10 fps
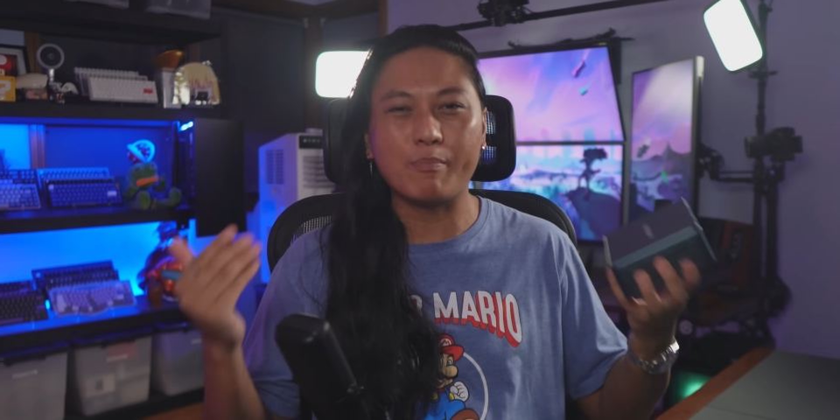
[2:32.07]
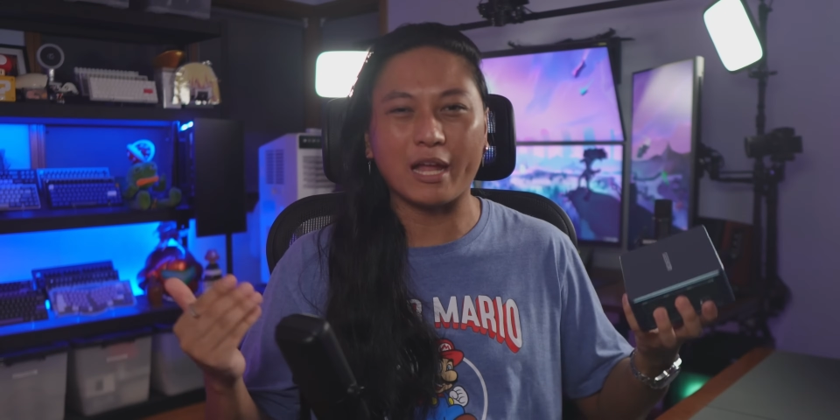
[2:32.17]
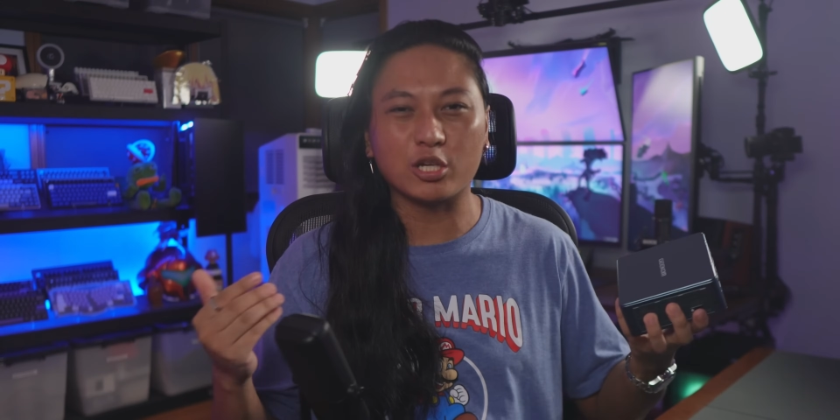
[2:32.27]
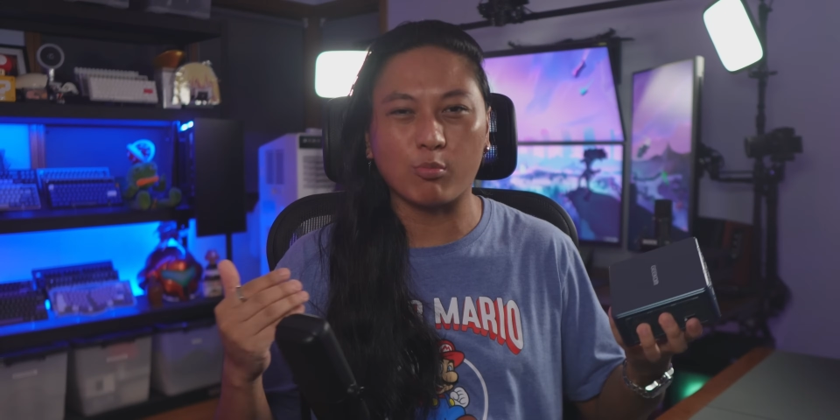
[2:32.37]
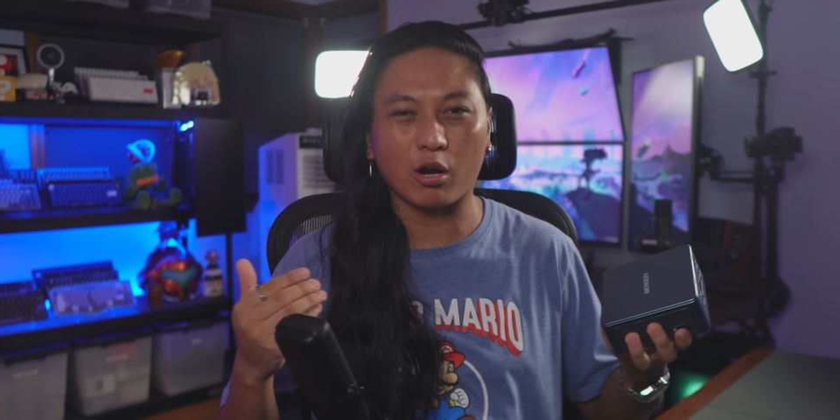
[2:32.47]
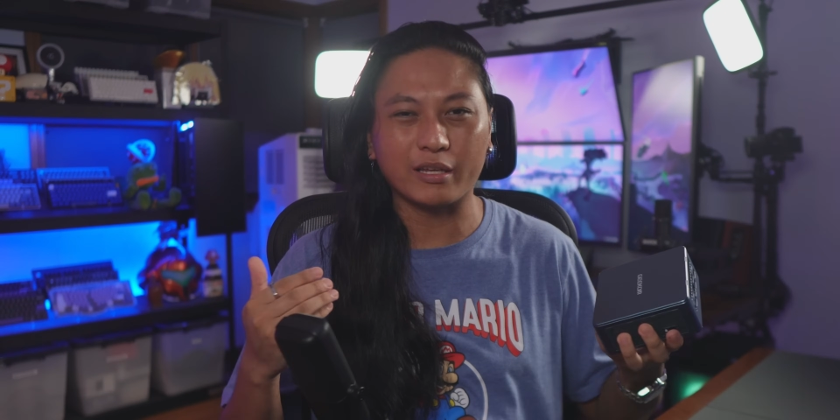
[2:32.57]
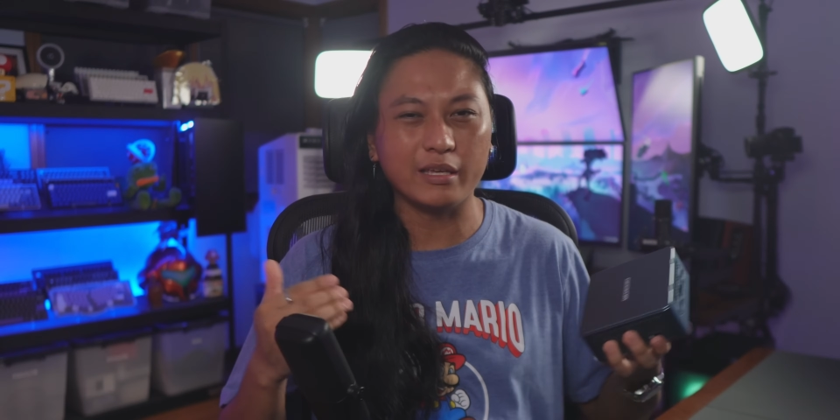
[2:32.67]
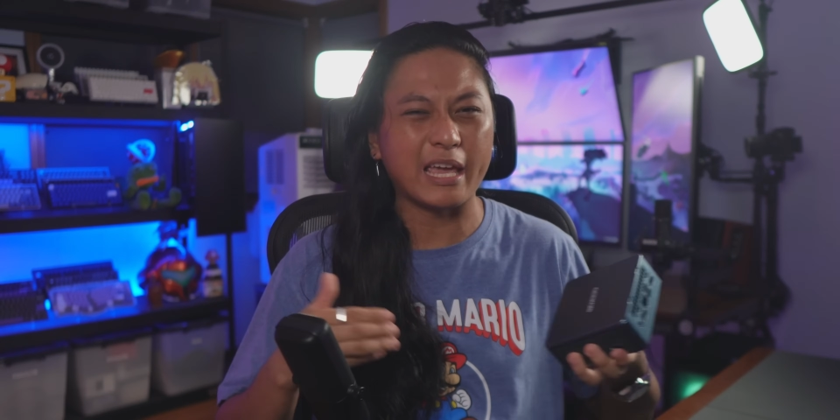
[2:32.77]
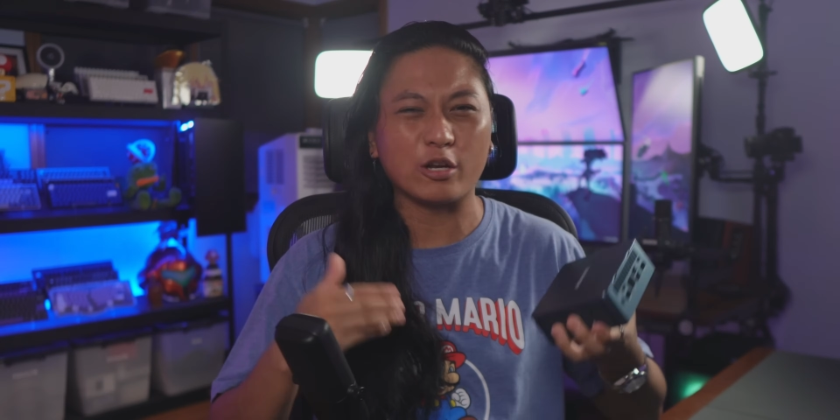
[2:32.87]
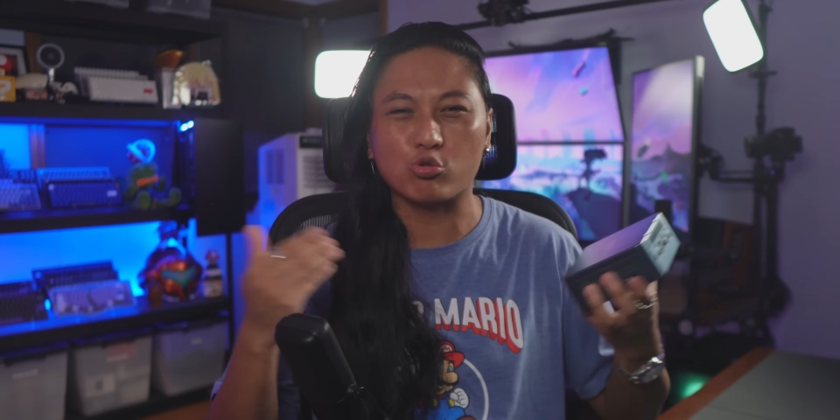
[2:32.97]

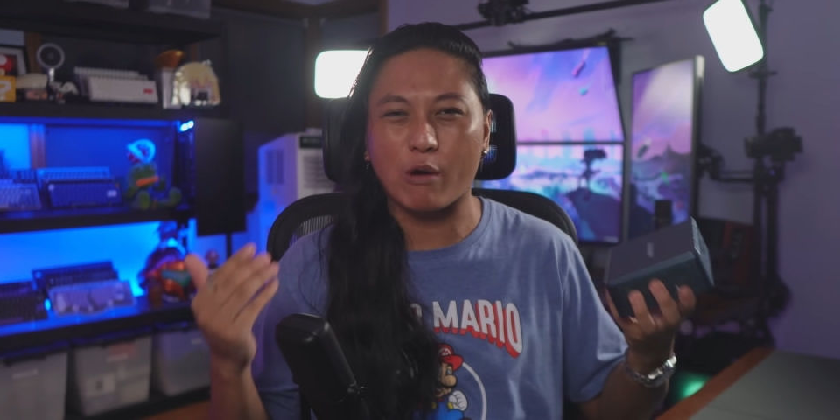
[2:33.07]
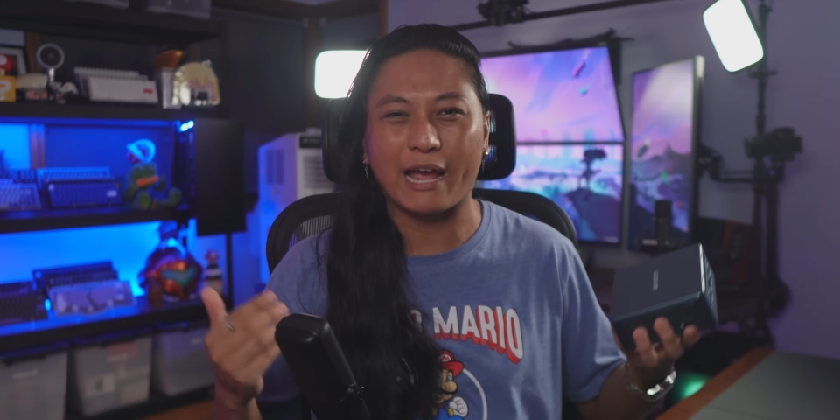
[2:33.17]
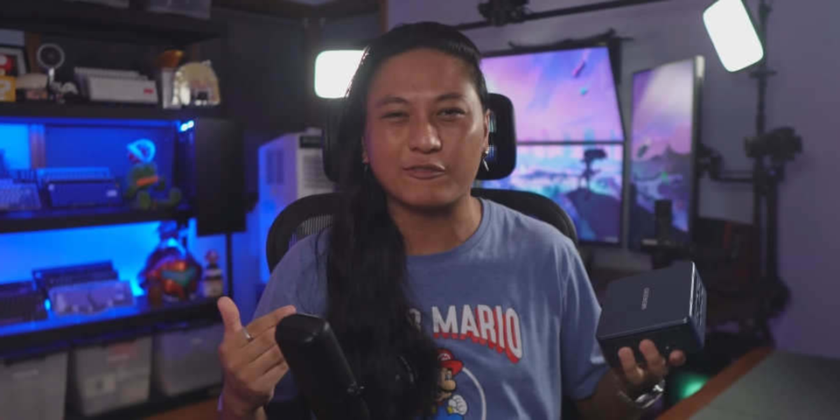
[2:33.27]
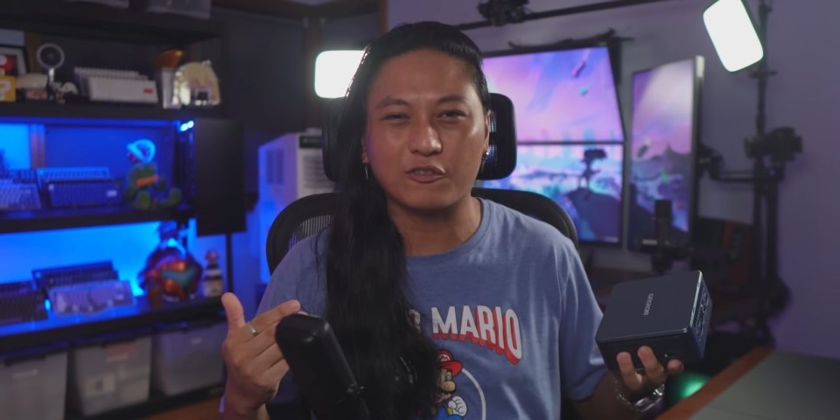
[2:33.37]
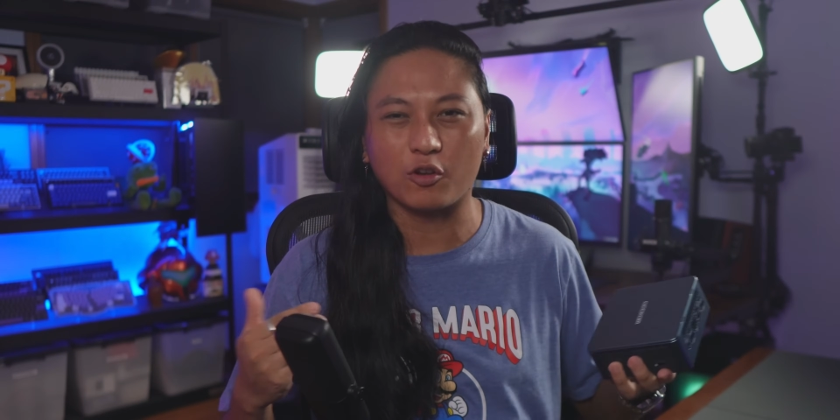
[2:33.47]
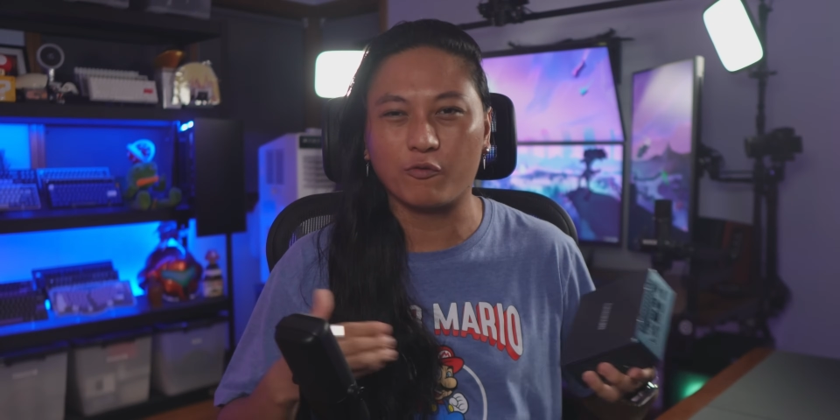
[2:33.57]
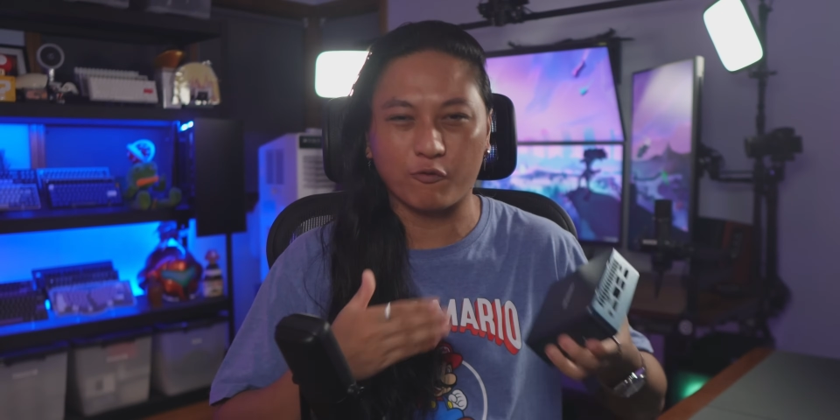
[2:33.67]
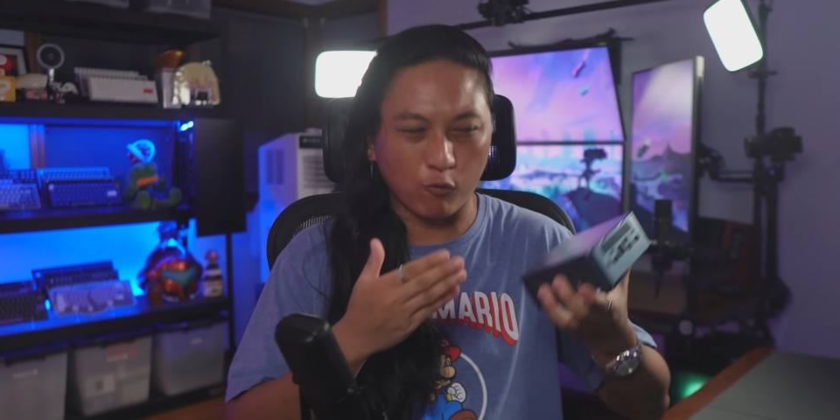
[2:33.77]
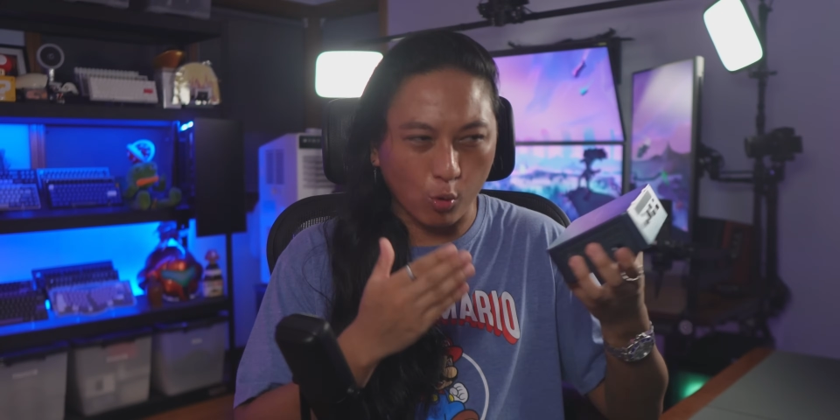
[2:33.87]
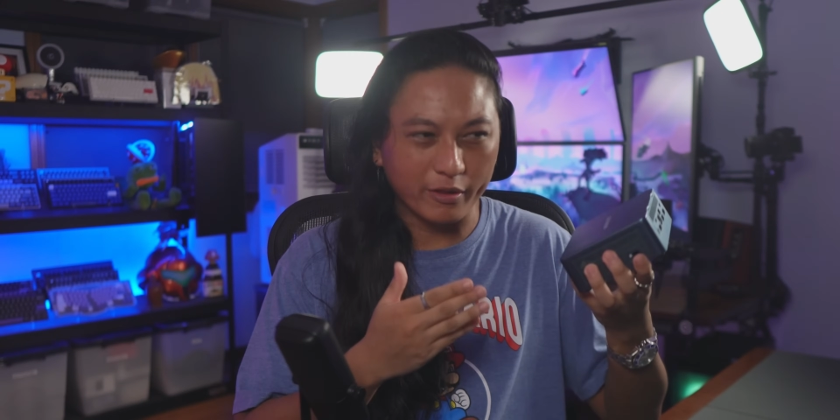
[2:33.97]
benchmarking and graphs
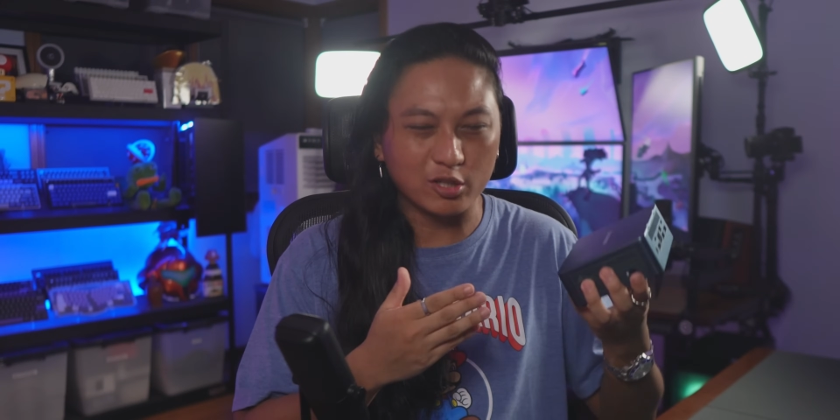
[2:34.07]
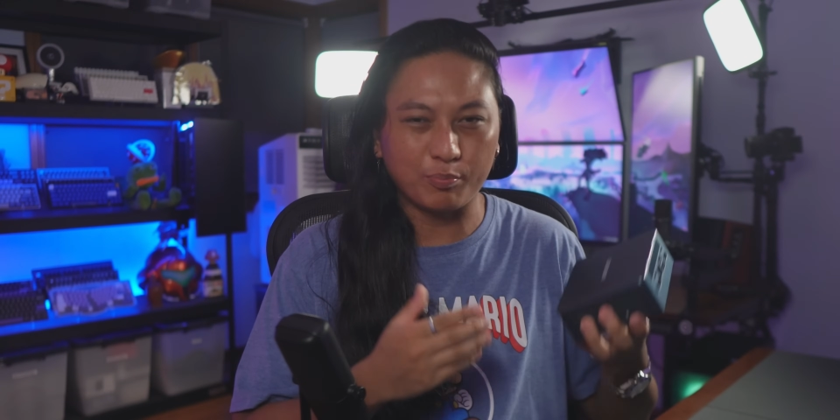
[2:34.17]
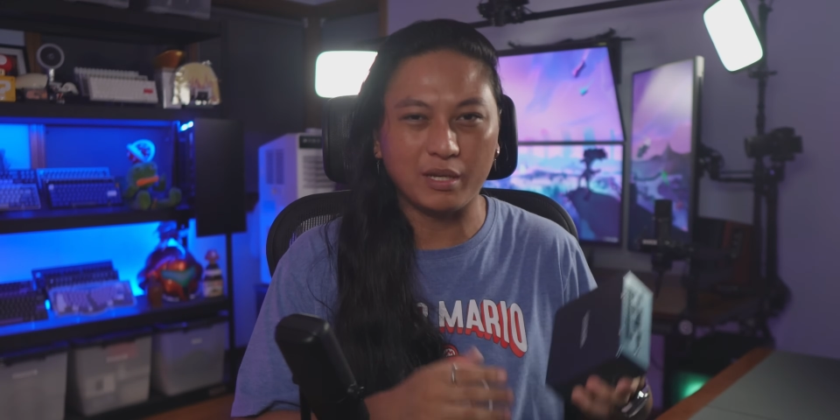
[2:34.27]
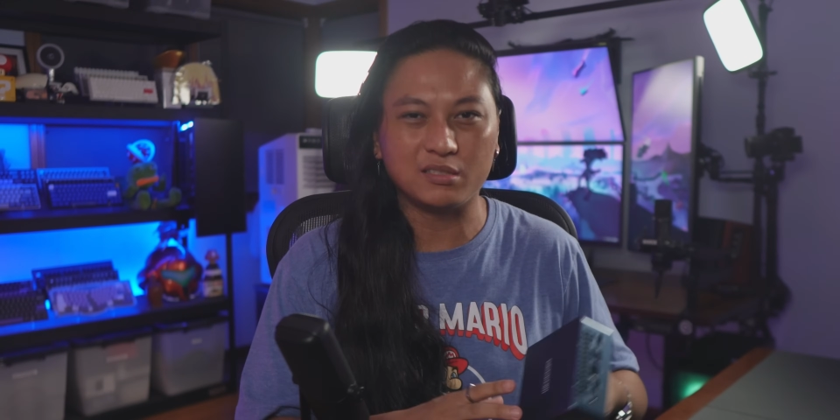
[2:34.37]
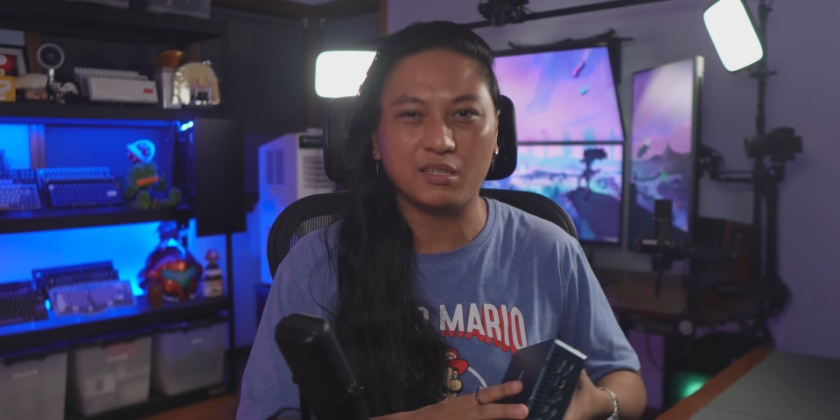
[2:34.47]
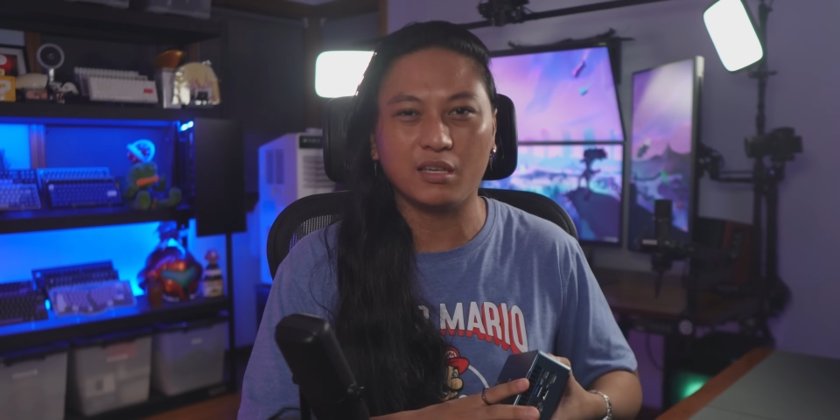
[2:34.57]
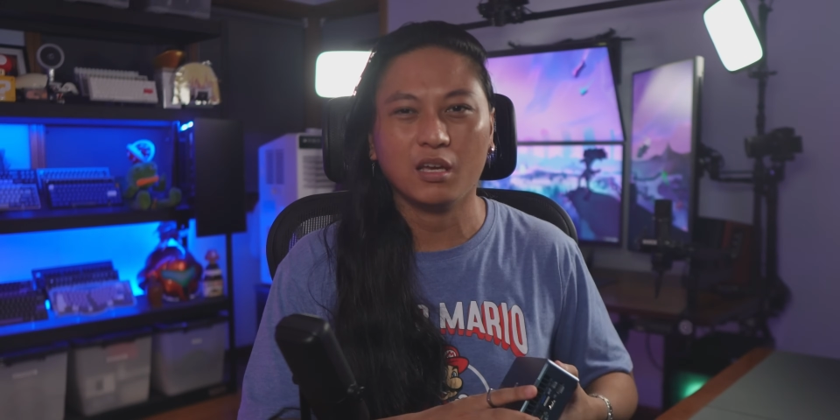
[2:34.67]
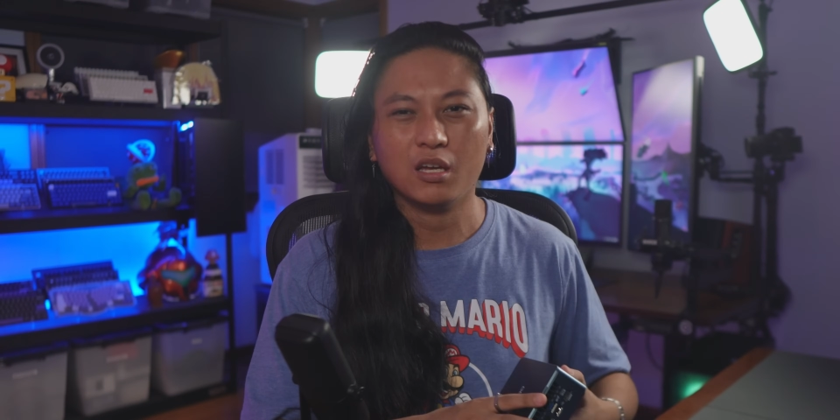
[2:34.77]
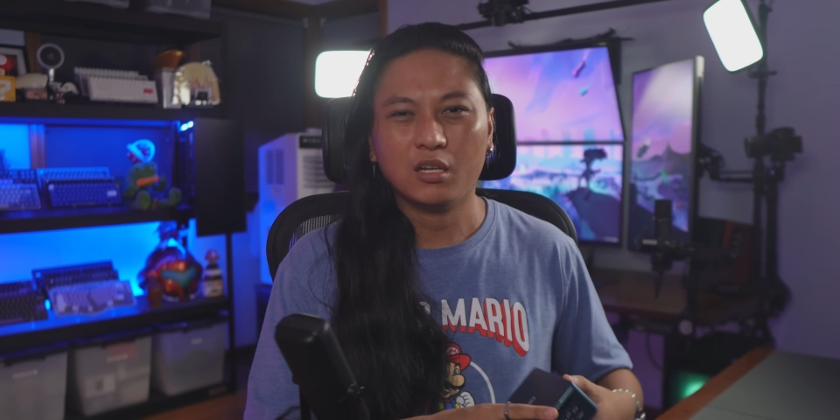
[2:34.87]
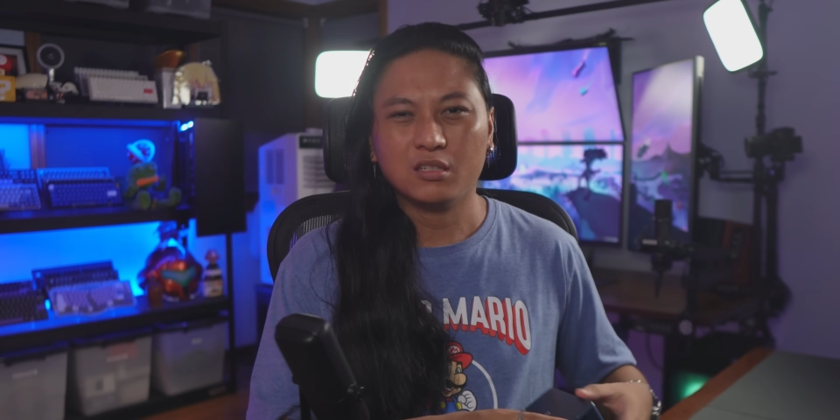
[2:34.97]
for this P C.